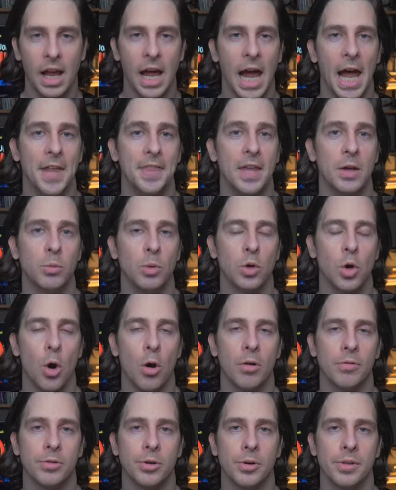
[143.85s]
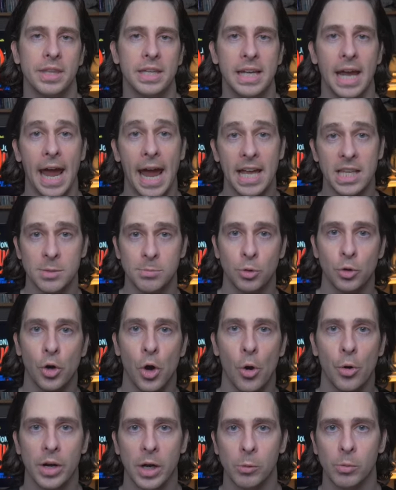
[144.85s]
and then we'll go over the Ansible
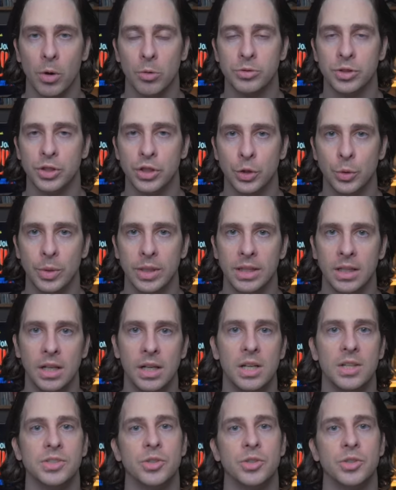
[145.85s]
code I wrote to do it